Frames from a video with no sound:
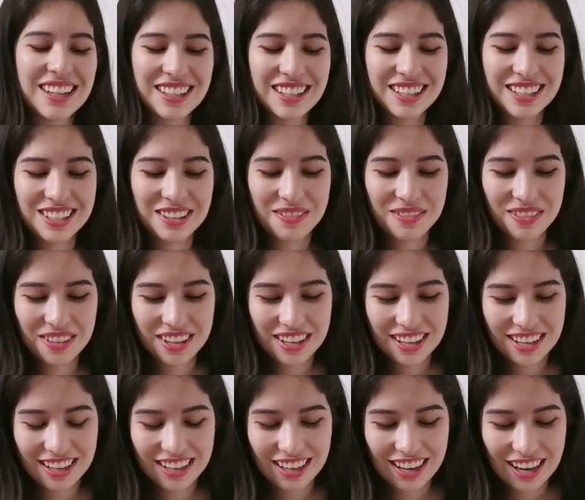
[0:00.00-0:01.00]
That's
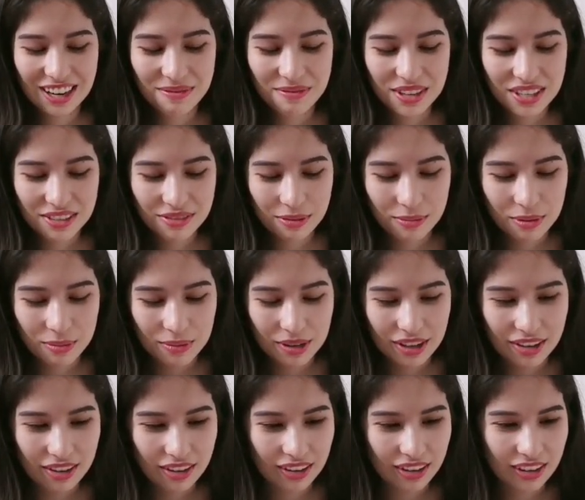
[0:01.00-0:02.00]
something I miss from
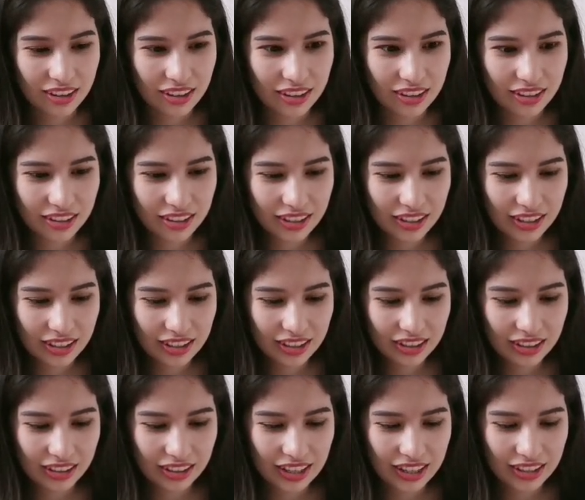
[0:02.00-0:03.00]
America.
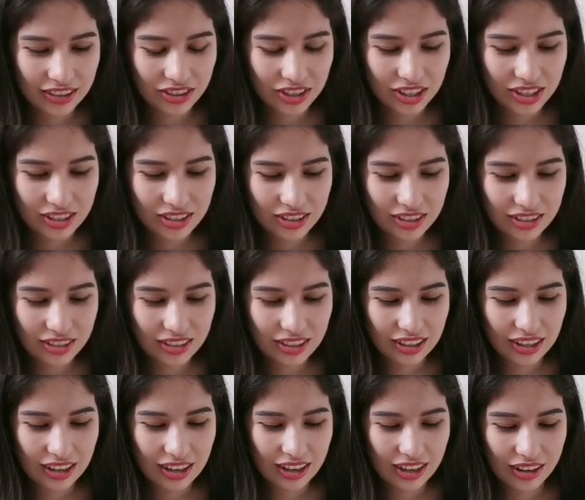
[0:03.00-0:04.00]
Like, just
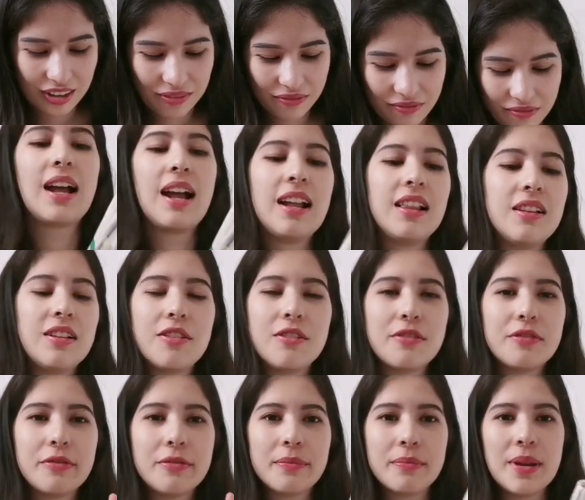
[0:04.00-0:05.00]
I
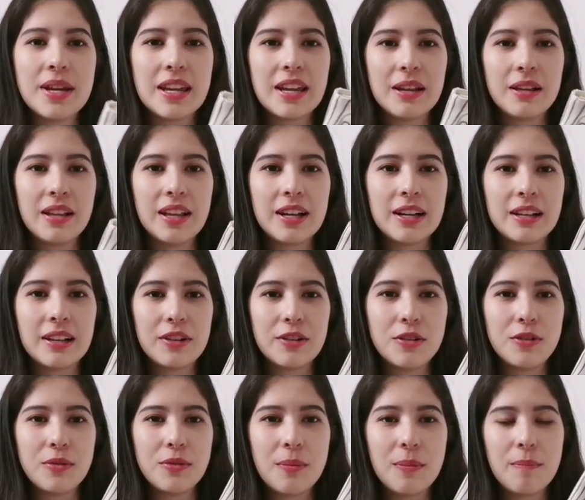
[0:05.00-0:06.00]
love making like
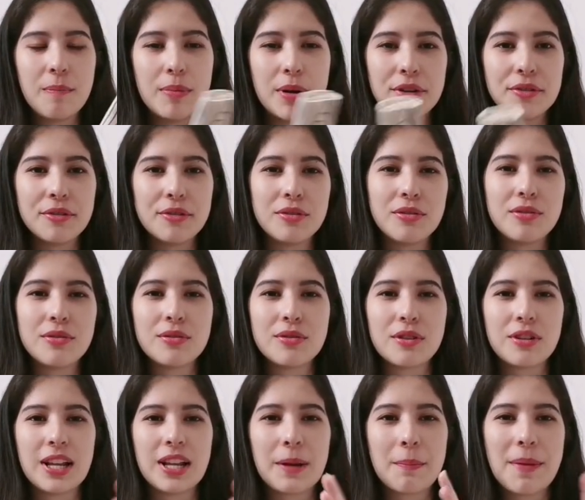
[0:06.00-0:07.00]
little bundles
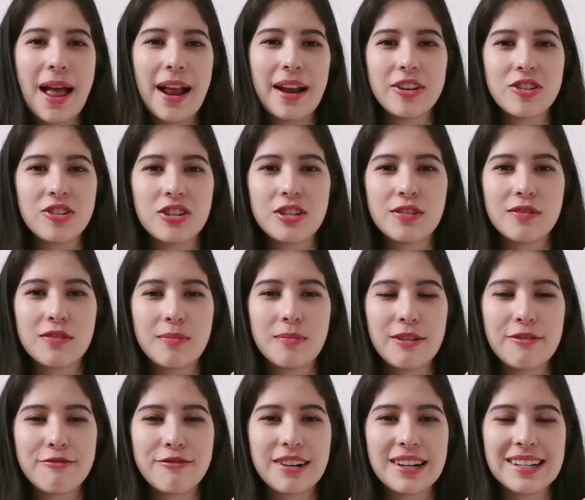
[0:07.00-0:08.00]
or like packages for
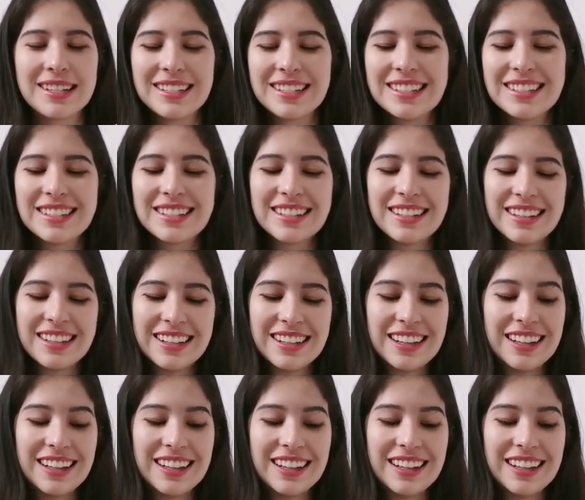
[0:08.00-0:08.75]
my friends.